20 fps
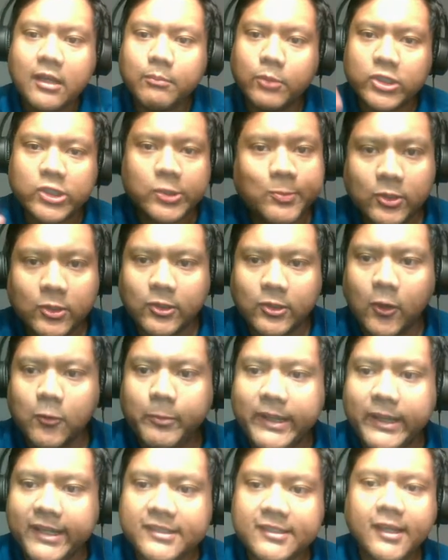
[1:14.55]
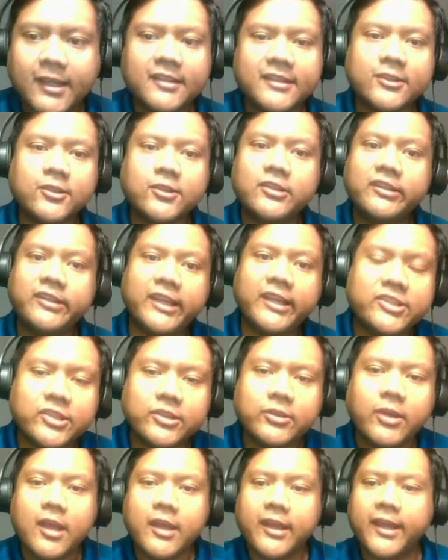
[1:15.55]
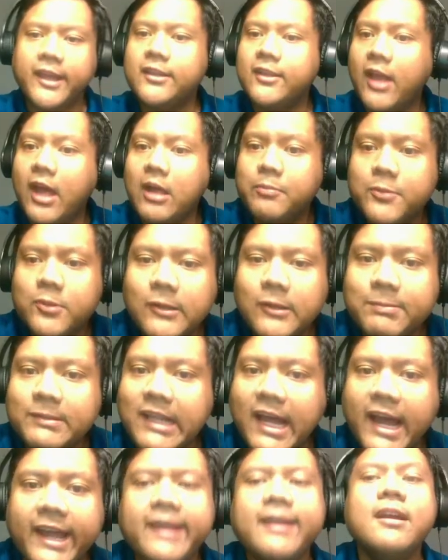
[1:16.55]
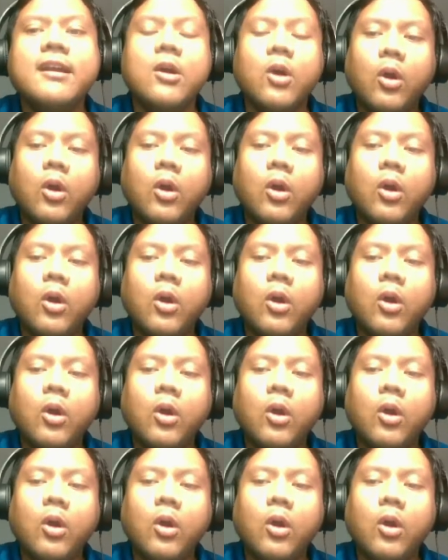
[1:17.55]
multiple openings that could teach you and help you apply